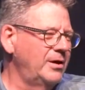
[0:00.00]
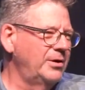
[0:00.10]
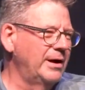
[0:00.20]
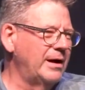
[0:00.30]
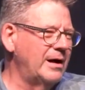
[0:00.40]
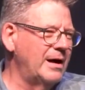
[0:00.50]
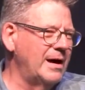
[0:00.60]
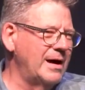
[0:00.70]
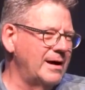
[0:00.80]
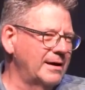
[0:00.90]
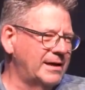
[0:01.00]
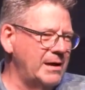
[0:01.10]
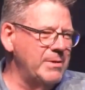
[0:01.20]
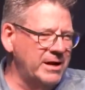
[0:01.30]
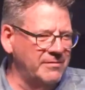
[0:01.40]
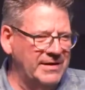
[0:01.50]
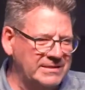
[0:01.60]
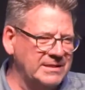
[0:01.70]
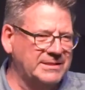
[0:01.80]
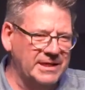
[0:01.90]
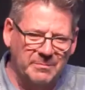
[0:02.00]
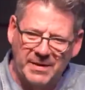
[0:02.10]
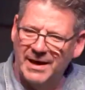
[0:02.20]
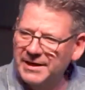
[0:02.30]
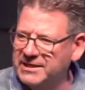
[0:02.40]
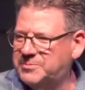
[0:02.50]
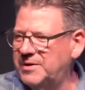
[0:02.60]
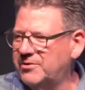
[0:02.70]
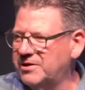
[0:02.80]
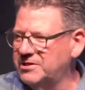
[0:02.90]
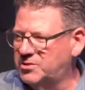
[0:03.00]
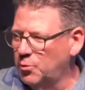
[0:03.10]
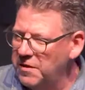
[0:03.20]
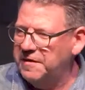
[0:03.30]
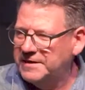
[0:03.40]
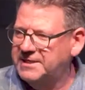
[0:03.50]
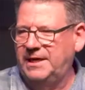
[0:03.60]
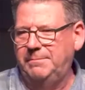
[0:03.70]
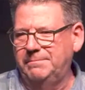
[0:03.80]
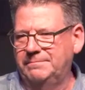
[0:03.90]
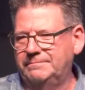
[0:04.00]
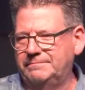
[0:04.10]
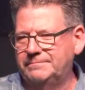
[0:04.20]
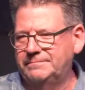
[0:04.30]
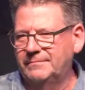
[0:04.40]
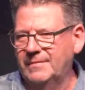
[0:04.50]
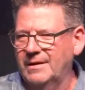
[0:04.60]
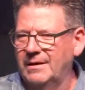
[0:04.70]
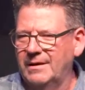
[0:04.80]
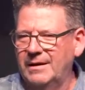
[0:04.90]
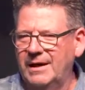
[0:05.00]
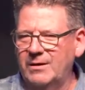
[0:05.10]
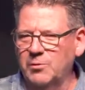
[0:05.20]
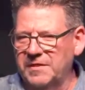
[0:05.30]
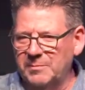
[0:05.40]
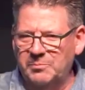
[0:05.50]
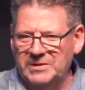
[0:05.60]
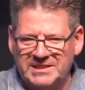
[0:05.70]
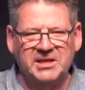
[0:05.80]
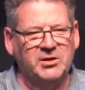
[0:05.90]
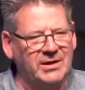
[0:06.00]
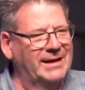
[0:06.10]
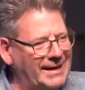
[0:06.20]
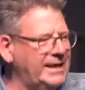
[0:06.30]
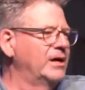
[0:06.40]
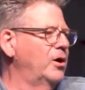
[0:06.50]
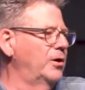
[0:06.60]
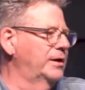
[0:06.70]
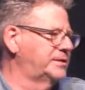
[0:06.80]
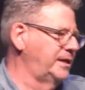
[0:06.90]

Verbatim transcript: You know, I came out of, as I said, a bad experience with a team and with a particular leader on a